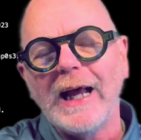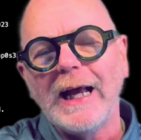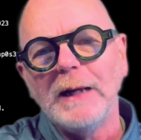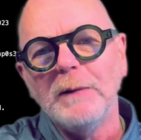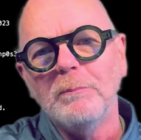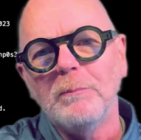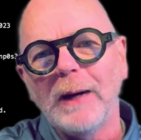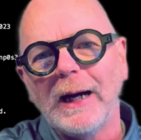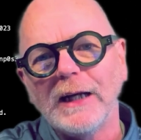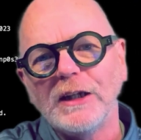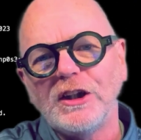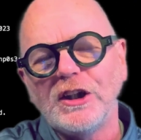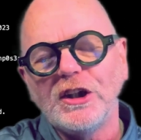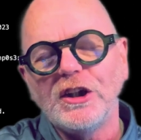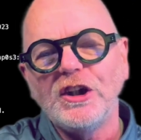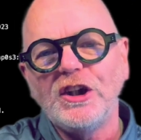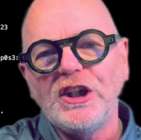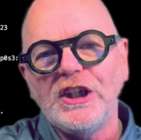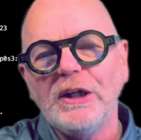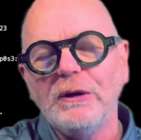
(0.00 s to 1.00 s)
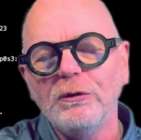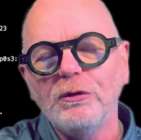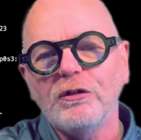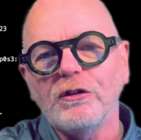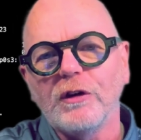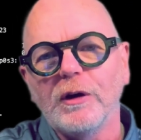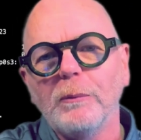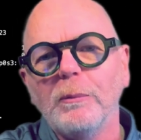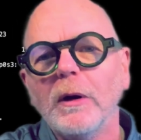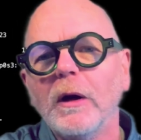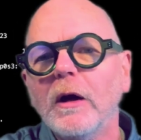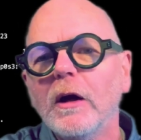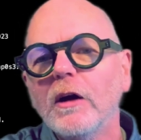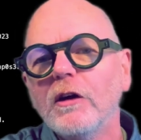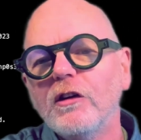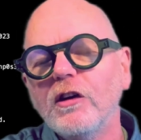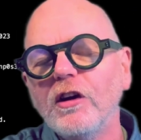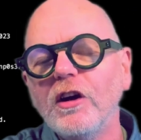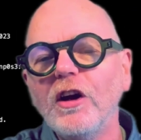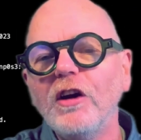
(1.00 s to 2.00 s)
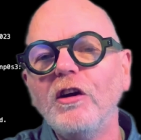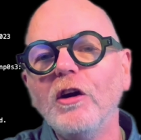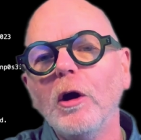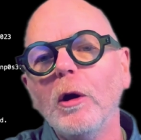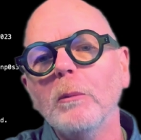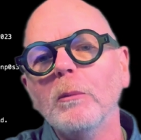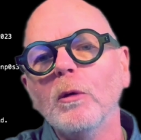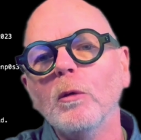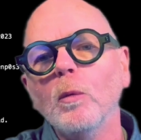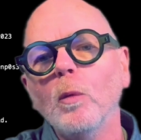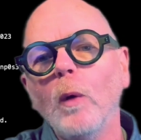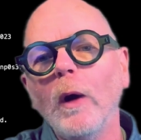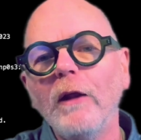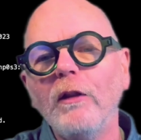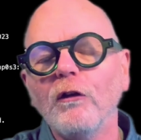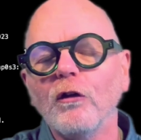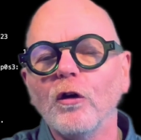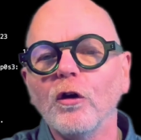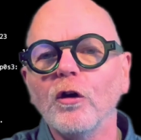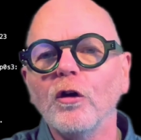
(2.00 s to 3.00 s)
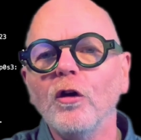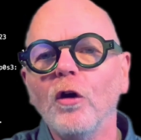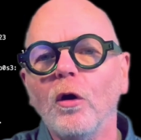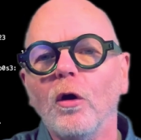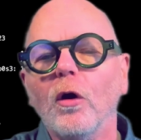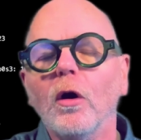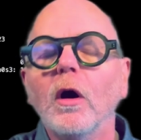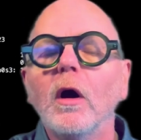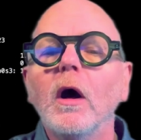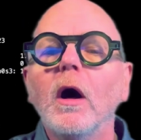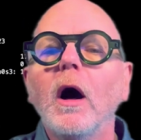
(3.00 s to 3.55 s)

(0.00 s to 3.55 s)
a bash shell script to determine whether or not